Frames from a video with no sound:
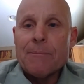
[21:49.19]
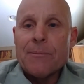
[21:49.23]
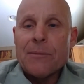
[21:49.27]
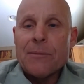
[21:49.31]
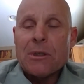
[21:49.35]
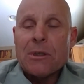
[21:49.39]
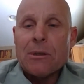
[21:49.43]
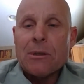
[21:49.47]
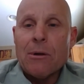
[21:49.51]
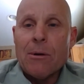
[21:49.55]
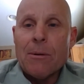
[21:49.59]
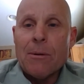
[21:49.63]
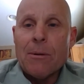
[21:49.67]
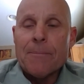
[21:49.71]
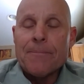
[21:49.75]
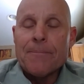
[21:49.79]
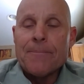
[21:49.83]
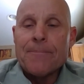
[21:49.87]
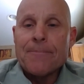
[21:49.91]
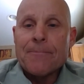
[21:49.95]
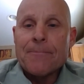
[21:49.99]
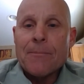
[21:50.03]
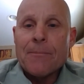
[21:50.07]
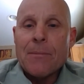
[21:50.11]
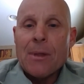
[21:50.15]
So
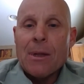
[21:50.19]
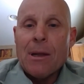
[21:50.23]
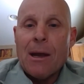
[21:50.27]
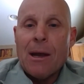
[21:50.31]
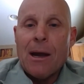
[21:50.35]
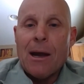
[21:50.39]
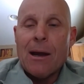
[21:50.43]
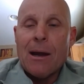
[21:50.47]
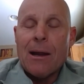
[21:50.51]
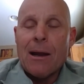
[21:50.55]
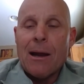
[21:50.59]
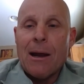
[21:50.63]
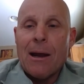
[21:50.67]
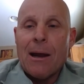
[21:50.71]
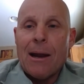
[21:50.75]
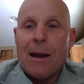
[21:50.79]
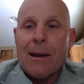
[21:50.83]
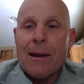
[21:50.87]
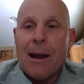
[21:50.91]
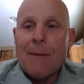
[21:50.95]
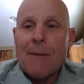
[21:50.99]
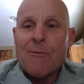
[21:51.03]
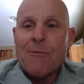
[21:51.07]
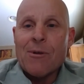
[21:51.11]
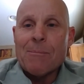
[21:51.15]

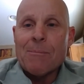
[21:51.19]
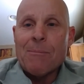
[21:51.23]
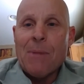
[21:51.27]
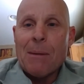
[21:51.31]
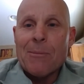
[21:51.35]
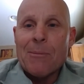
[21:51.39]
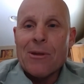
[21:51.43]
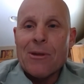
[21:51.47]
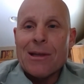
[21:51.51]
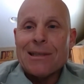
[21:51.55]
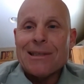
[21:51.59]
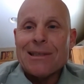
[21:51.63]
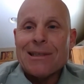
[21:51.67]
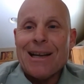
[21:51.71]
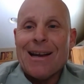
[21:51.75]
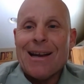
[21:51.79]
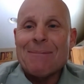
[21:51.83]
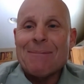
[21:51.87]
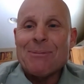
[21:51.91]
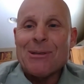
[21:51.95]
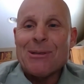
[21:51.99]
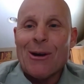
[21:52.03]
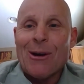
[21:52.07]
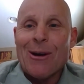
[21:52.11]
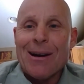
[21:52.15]
I remember this. I'm
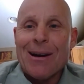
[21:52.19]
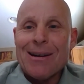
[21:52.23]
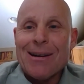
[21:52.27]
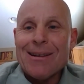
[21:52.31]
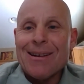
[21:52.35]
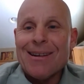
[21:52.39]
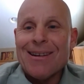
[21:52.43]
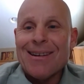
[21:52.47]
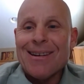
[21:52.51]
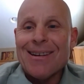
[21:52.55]
sorry.